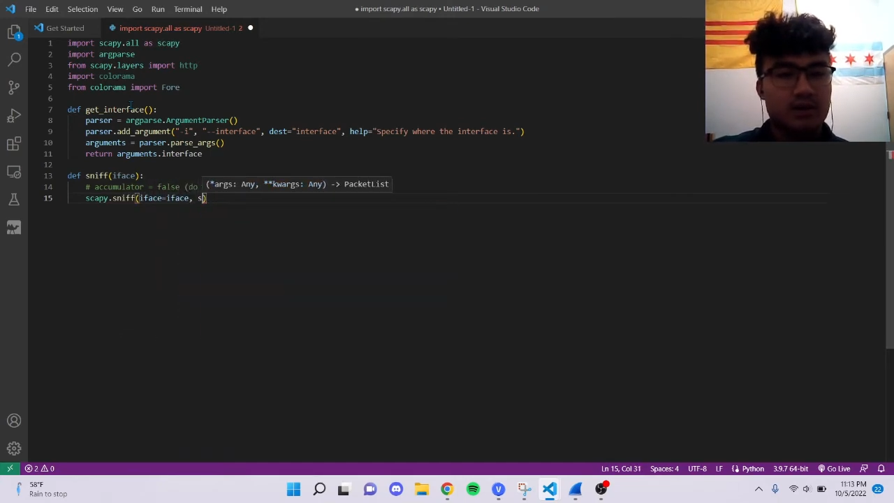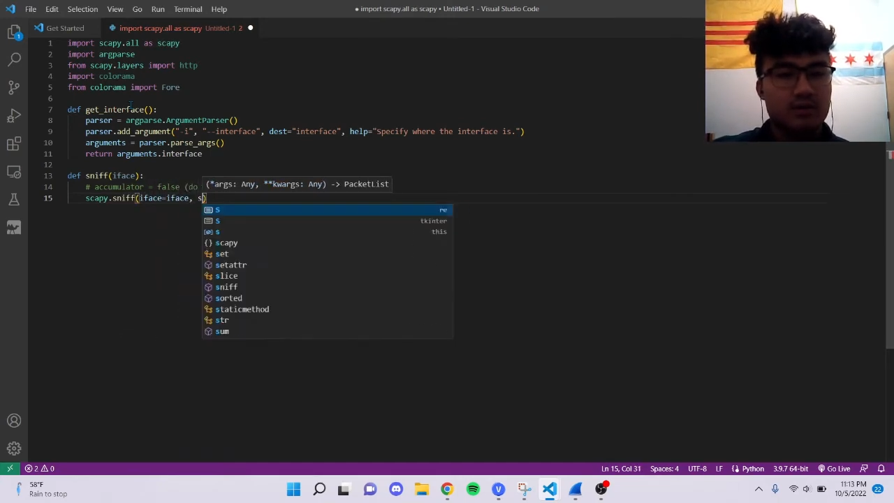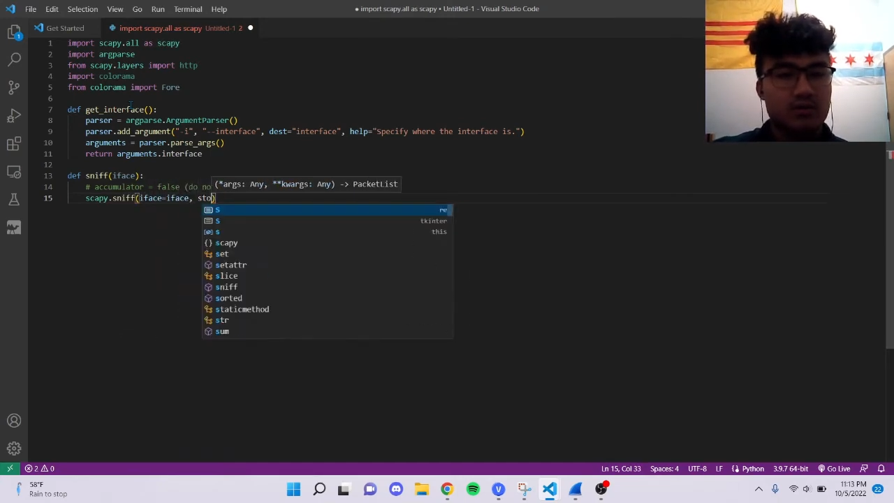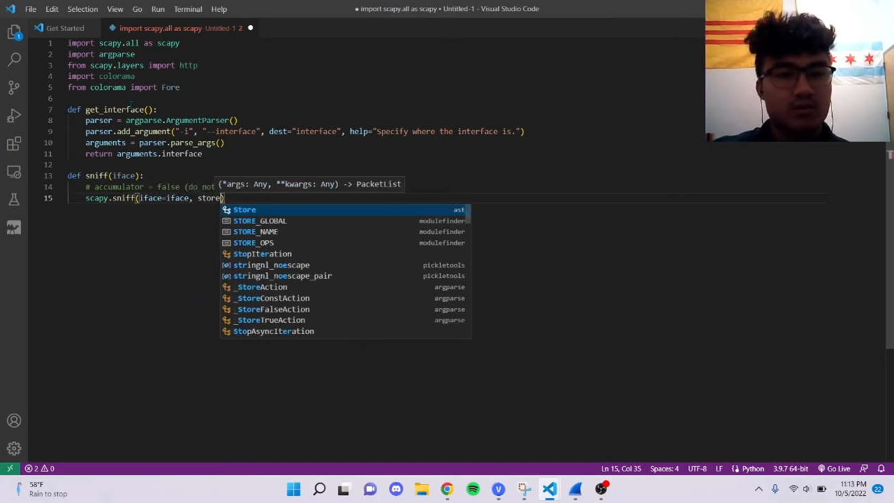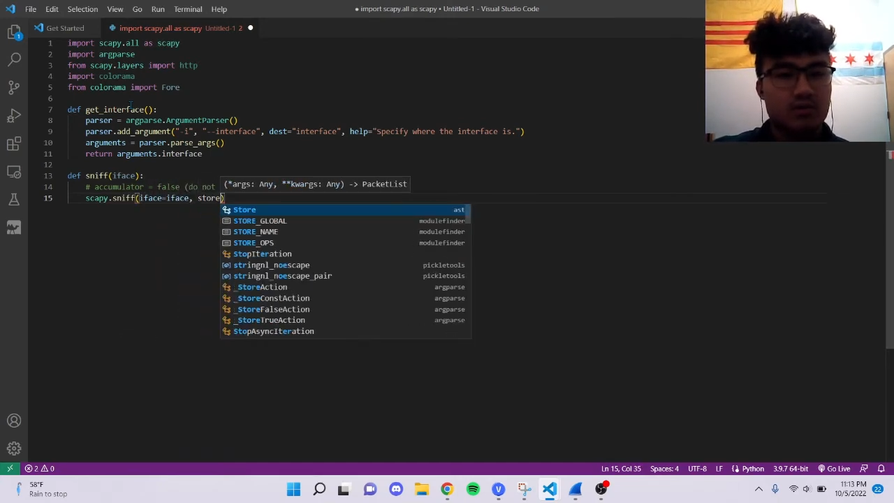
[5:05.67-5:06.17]

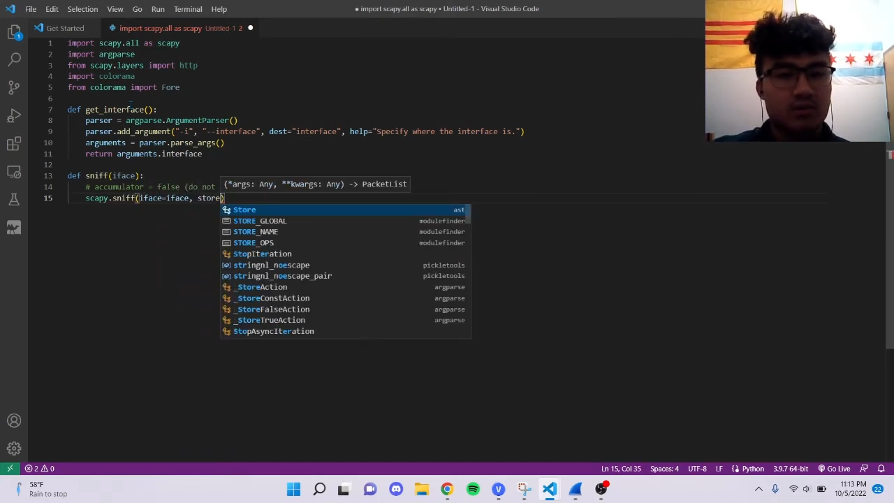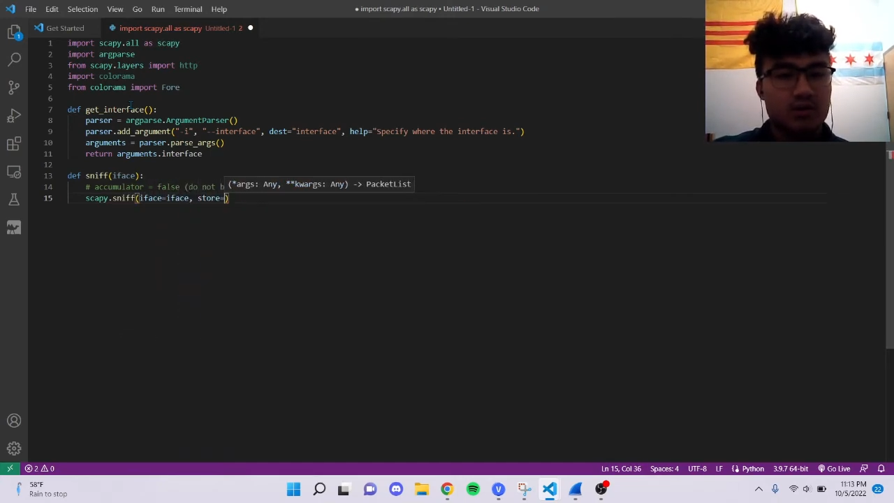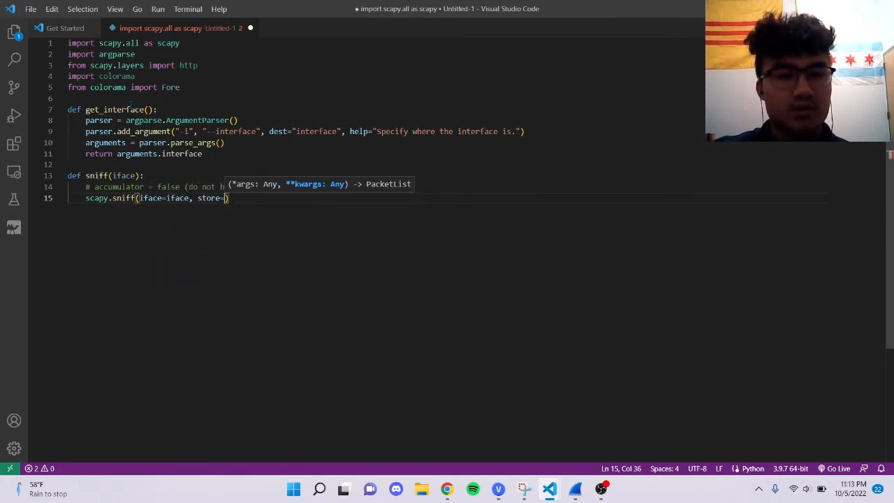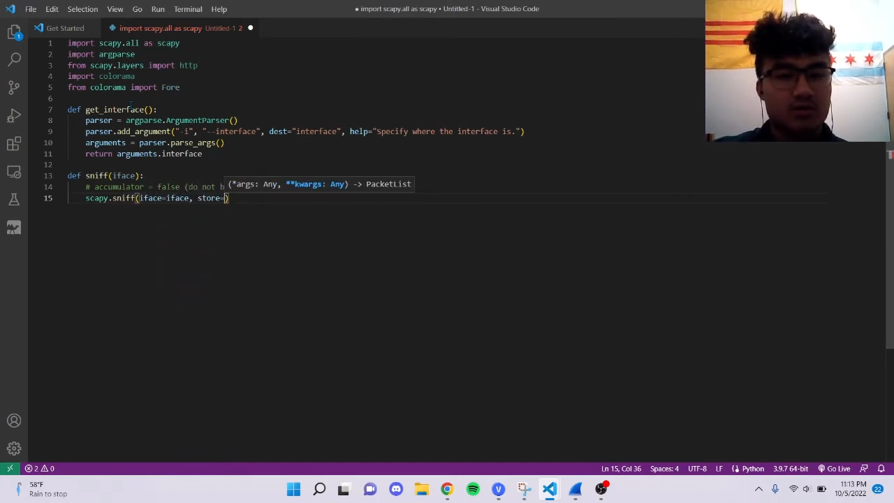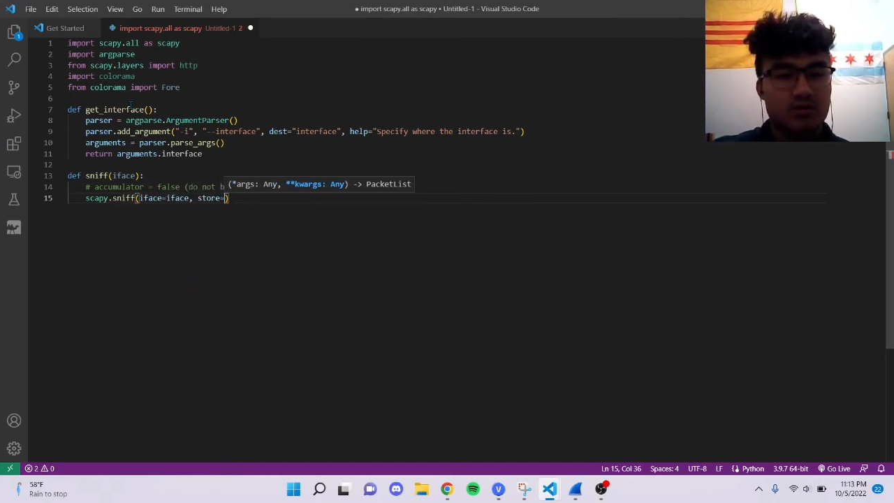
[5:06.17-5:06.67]
store
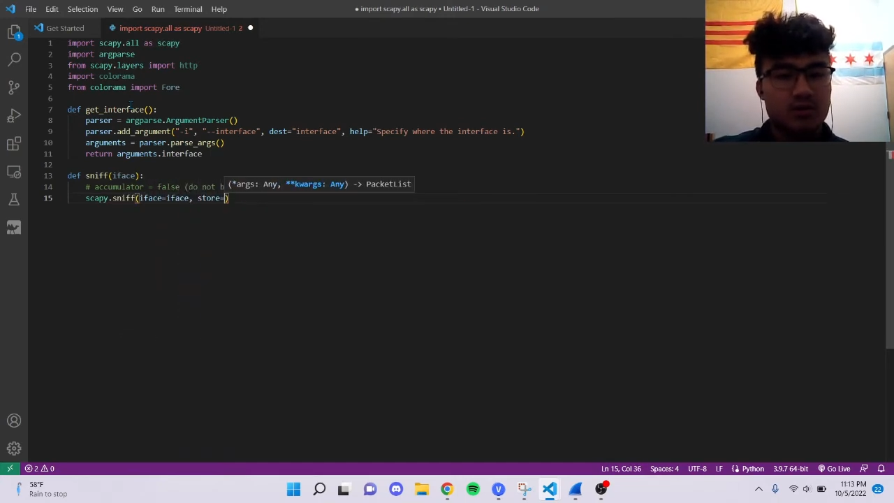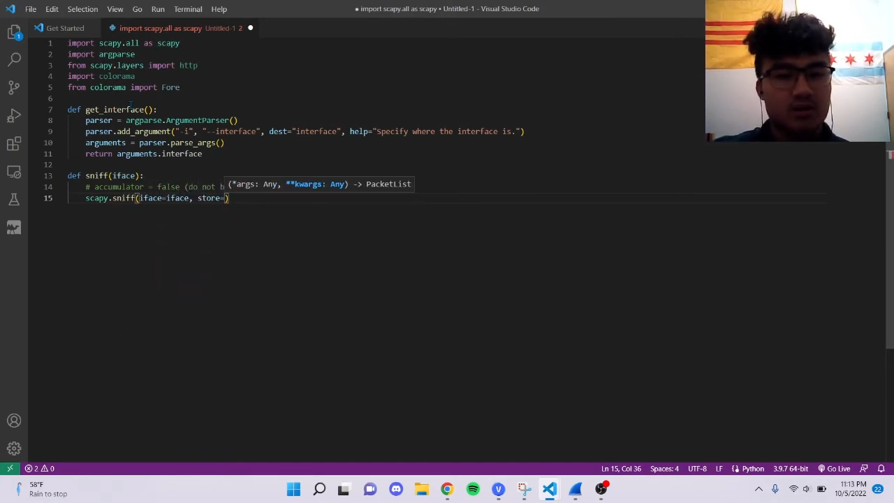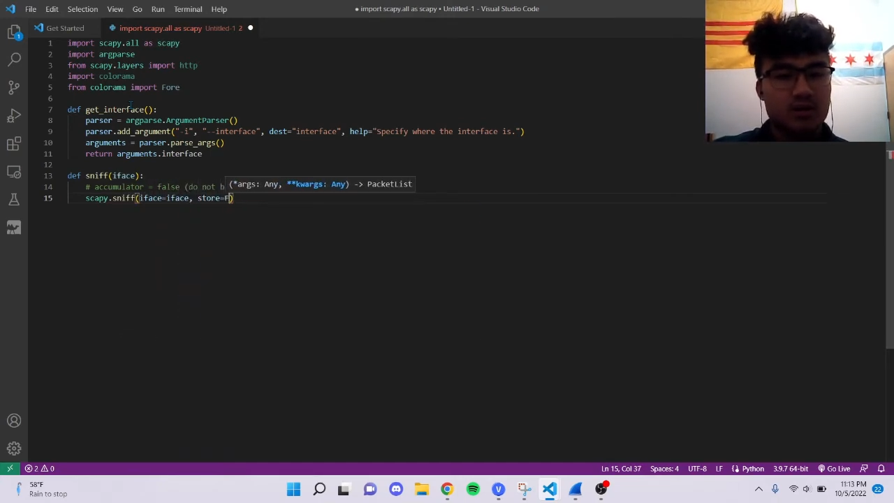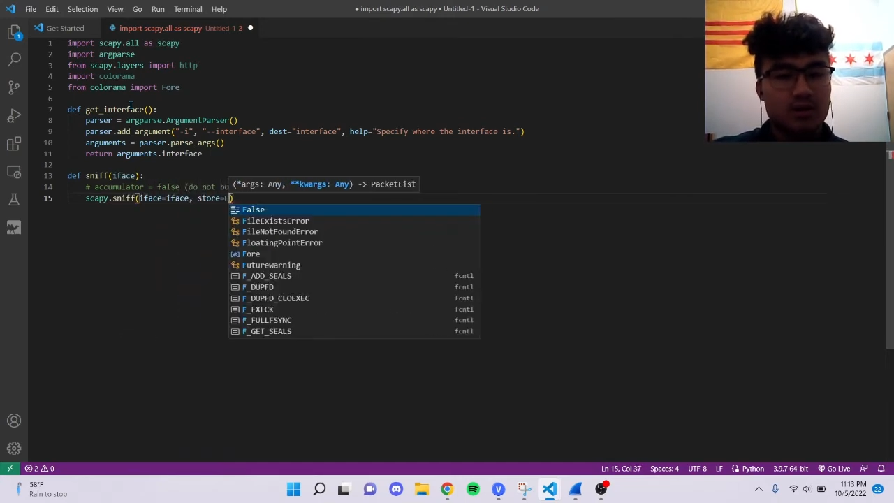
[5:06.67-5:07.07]
equals